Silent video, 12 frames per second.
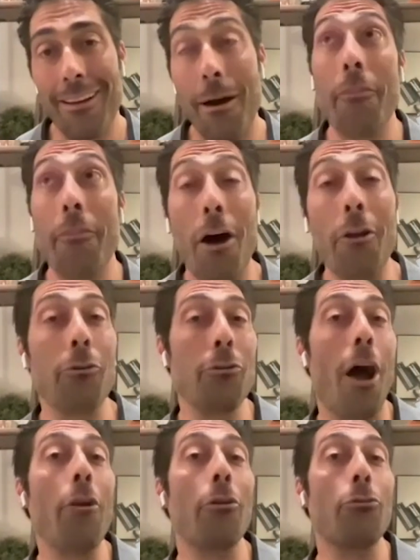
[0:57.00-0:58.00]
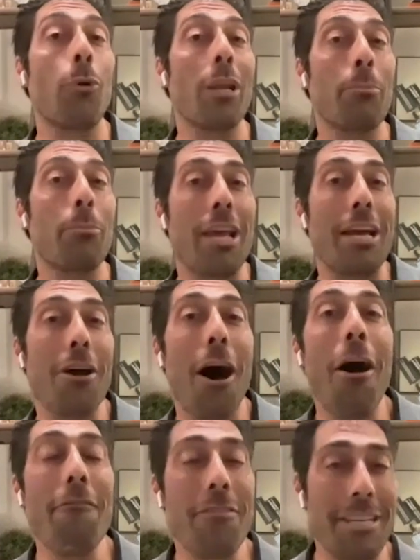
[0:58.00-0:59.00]
uh, of the 100, 120%
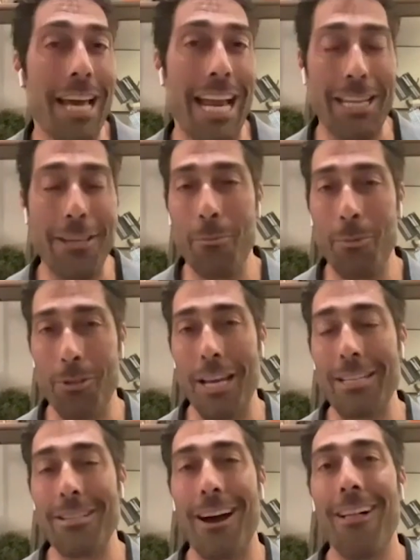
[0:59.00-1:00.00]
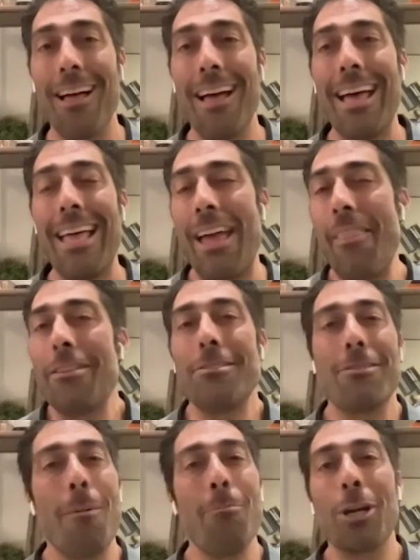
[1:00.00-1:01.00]
of the 90th percentile. And then
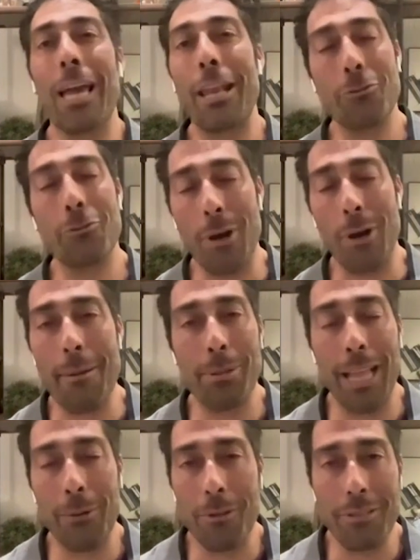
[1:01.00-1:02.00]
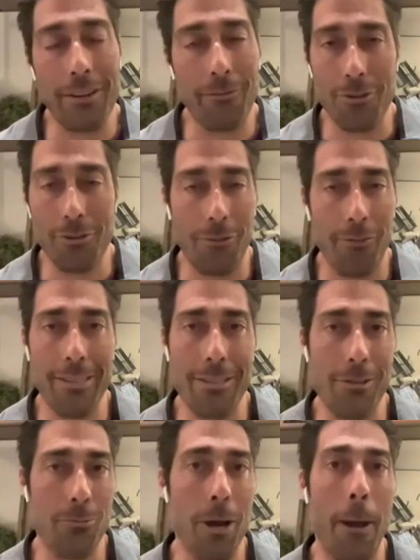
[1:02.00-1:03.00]
some look at a tri blend with different surveys
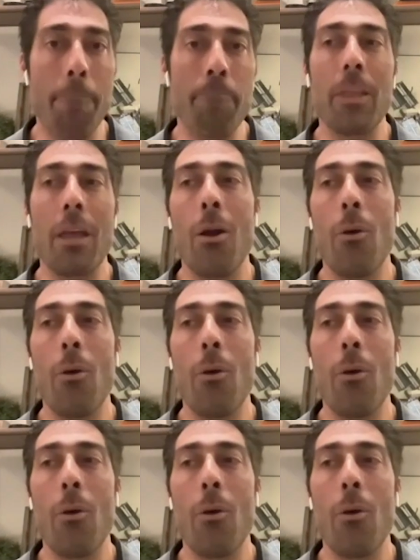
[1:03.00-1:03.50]
as well.